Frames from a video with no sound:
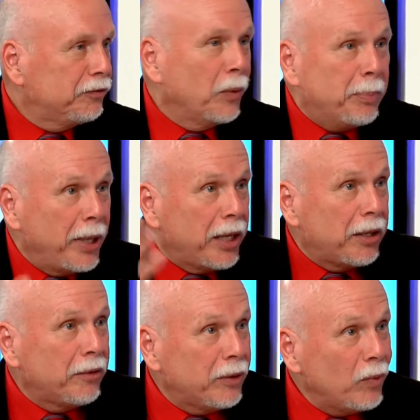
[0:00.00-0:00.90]

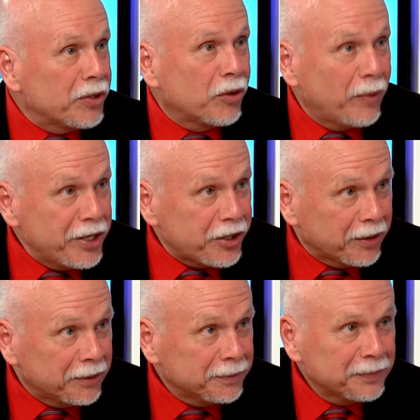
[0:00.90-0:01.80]
repair and restoration?
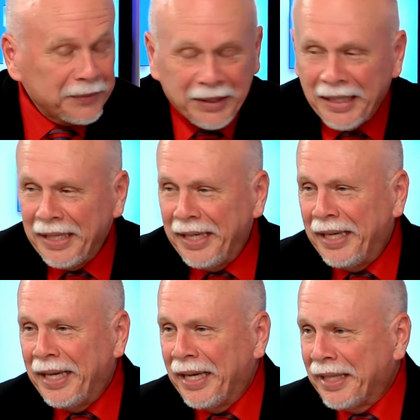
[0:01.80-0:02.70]

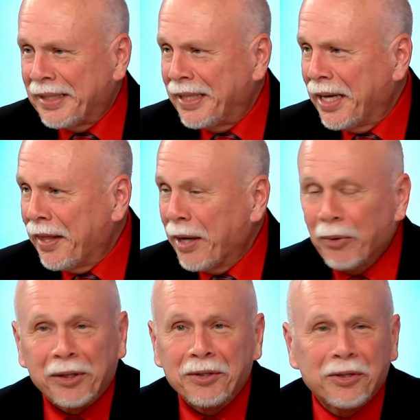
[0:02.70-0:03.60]
And they
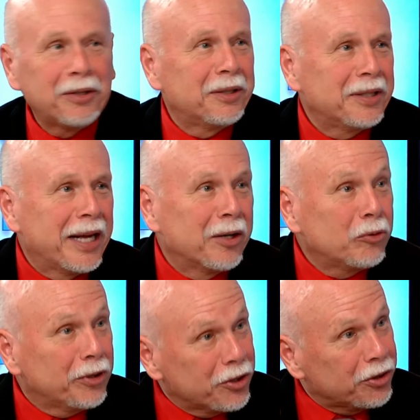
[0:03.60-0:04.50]
were concerned that a
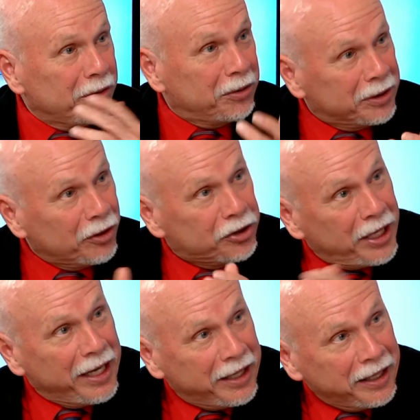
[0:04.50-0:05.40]
traditional
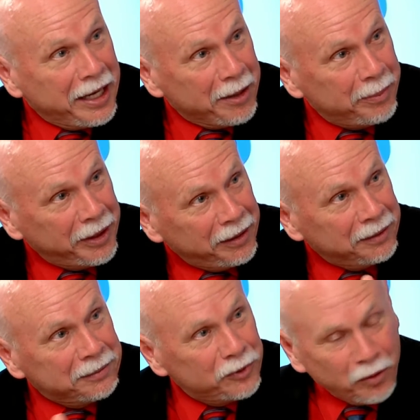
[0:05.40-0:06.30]
understanding had been
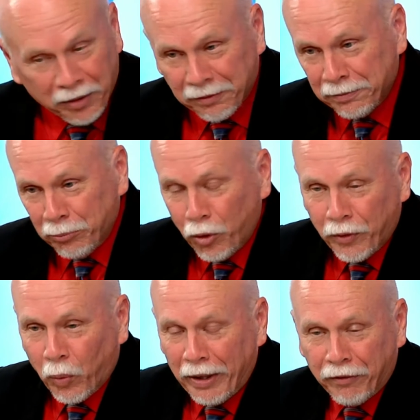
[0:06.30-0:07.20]
sort of
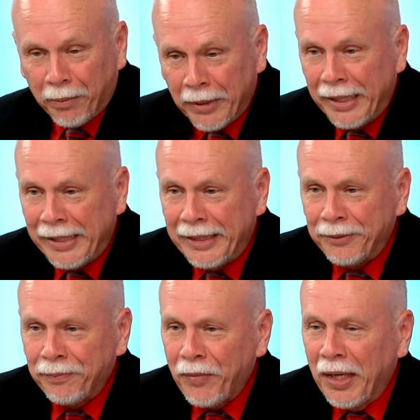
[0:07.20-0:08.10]
moved away from.
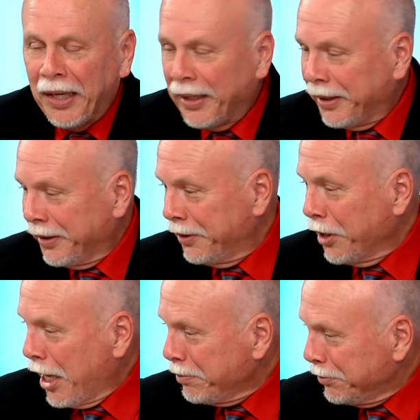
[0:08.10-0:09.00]

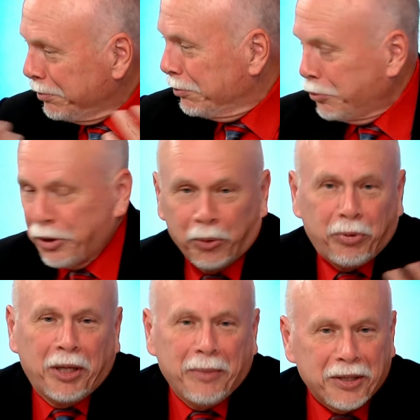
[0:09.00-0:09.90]
I'm still
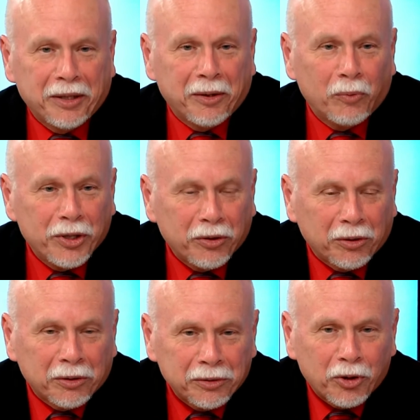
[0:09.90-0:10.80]
pretty much in the
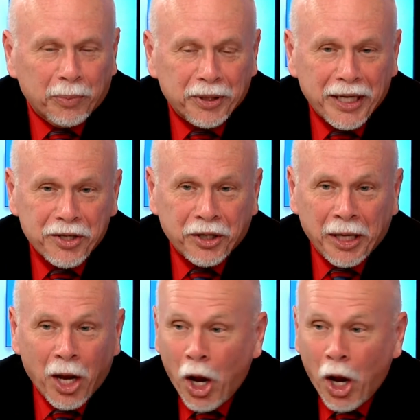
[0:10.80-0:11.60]
original interpretation.